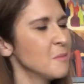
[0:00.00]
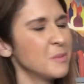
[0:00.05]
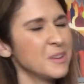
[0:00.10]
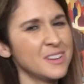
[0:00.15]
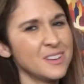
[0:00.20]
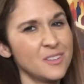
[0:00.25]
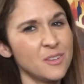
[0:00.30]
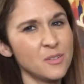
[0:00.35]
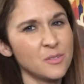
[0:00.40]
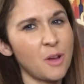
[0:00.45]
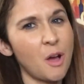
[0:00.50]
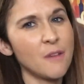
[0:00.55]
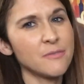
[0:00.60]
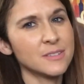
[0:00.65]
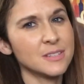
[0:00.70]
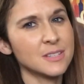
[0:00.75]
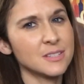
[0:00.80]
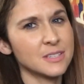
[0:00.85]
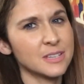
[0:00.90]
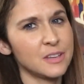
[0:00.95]
But you don't
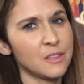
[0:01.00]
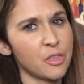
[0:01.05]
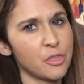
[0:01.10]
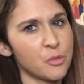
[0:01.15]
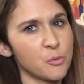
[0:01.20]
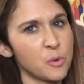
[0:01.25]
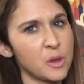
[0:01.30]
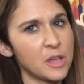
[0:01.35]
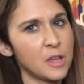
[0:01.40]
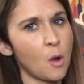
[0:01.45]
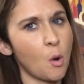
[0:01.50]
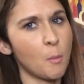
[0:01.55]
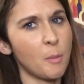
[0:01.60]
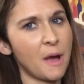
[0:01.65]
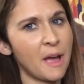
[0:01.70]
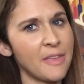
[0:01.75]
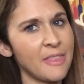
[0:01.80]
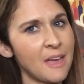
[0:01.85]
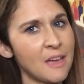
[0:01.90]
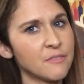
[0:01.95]
often see 3 go
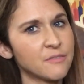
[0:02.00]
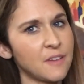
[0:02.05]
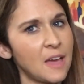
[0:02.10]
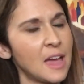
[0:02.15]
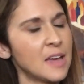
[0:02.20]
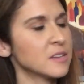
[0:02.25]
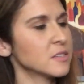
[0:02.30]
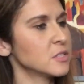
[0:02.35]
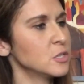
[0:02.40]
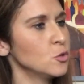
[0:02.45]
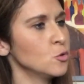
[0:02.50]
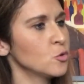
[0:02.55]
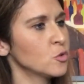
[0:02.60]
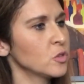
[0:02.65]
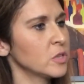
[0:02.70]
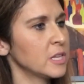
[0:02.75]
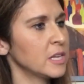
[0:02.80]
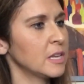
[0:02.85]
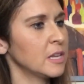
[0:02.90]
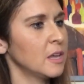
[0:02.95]
by that fast.
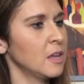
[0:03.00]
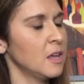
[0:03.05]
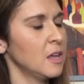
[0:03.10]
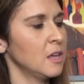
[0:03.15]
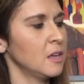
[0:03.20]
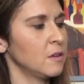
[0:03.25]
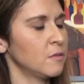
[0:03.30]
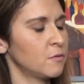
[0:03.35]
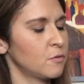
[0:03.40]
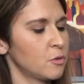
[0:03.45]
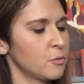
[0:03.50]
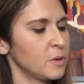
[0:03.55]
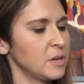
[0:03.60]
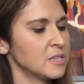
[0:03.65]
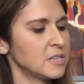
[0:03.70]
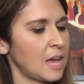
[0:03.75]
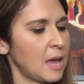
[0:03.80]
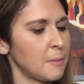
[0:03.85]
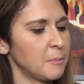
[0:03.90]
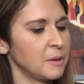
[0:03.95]
Usually, if 3
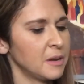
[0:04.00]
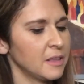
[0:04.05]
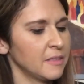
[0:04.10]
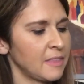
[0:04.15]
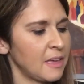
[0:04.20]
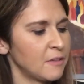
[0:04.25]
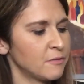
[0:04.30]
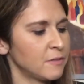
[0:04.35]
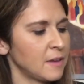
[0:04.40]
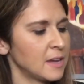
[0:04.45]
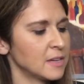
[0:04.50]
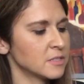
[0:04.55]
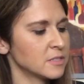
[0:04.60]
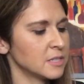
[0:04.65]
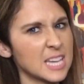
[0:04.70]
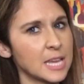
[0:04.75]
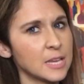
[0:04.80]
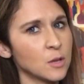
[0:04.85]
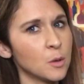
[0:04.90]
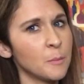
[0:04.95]
is happening that fast,
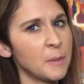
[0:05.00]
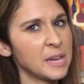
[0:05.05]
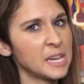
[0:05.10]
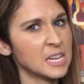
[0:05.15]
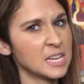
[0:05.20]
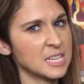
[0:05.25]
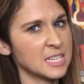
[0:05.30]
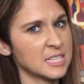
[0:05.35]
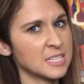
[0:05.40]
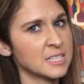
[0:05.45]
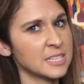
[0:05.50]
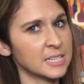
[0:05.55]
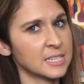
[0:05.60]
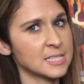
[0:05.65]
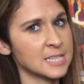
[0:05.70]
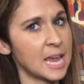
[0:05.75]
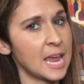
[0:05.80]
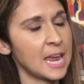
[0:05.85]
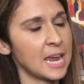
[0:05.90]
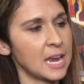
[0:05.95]
you'll make it into
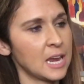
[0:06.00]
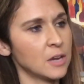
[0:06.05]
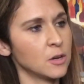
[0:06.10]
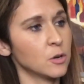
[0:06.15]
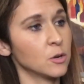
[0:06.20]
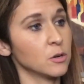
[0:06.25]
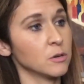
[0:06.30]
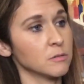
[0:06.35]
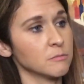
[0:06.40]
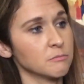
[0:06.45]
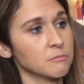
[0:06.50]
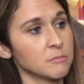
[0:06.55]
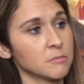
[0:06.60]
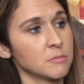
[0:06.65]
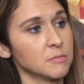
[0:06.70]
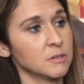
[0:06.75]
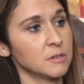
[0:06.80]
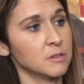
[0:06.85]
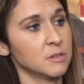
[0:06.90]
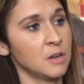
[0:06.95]
6/8 or
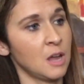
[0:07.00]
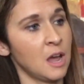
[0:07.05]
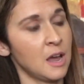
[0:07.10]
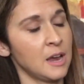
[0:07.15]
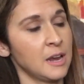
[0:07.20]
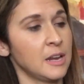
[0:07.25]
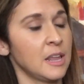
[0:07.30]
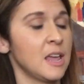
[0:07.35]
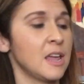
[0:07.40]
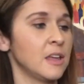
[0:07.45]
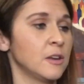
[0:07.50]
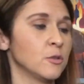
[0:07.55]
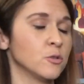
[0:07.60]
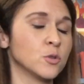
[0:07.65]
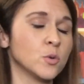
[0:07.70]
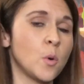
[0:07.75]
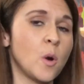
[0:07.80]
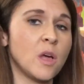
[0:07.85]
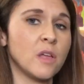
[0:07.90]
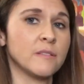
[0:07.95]
9/8 or
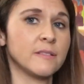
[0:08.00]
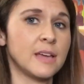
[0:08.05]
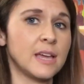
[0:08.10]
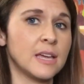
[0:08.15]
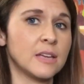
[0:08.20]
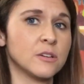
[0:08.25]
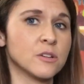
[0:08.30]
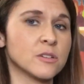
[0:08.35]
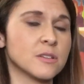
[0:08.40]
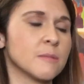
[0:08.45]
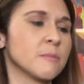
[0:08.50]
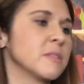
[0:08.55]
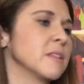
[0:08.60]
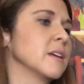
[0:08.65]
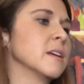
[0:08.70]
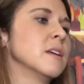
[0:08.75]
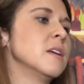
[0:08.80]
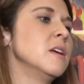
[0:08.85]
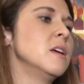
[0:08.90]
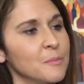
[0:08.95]
12/8 or
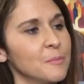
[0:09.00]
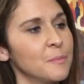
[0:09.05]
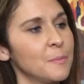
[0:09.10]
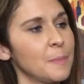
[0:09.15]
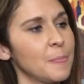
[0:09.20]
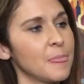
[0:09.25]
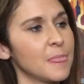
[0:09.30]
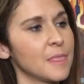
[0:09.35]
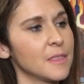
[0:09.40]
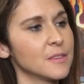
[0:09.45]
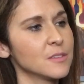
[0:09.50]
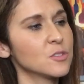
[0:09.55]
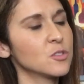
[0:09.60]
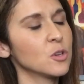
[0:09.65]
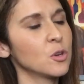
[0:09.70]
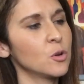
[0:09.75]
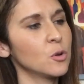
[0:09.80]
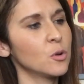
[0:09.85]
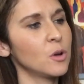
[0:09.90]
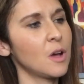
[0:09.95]
something.
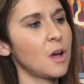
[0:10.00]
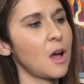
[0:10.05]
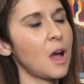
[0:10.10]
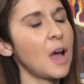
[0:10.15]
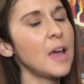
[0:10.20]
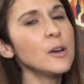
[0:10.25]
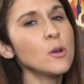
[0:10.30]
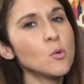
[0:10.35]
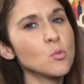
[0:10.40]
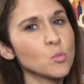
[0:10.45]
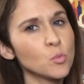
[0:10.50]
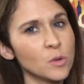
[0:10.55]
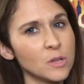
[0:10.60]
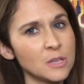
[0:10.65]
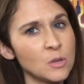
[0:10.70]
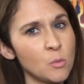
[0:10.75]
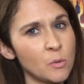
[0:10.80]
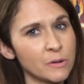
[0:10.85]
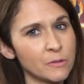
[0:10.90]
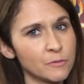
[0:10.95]
So I don't really
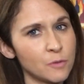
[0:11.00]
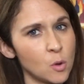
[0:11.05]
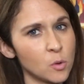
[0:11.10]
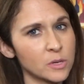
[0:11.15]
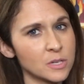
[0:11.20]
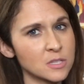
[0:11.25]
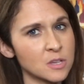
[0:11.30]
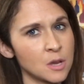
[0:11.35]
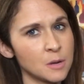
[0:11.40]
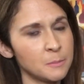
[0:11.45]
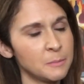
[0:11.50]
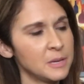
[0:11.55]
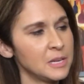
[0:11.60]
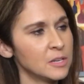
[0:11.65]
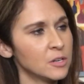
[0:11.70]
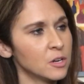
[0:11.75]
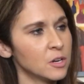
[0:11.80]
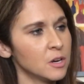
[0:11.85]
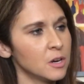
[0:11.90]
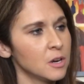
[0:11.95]
want to focus on
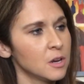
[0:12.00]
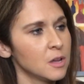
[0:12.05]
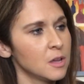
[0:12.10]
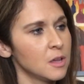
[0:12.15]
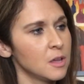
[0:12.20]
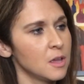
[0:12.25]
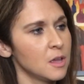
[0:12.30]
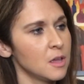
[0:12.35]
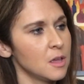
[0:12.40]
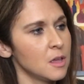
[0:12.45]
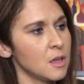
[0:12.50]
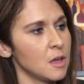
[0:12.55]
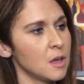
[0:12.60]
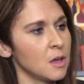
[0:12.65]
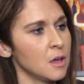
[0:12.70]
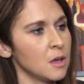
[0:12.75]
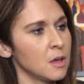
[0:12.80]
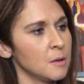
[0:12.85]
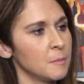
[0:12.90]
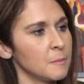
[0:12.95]
meter.
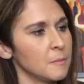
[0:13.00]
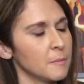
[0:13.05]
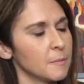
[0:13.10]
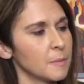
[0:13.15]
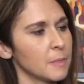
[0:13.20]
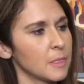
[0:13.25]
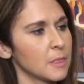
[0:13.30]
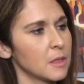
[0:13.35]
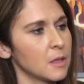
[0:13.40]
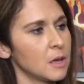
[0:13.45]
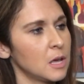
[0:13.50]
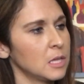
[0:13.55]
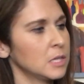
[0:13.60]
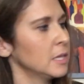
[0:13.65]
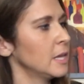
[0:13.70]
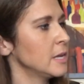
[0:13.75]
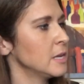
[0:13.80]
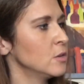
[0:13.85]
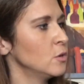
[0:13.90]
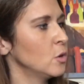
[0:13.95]
I'll
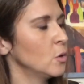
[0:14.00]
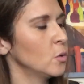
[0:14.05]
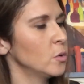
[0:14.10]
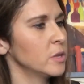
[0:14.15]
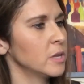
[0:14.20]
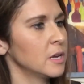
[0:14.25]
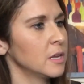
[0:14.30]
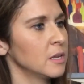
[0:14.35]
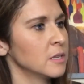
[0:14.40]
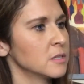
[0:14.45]
let you know that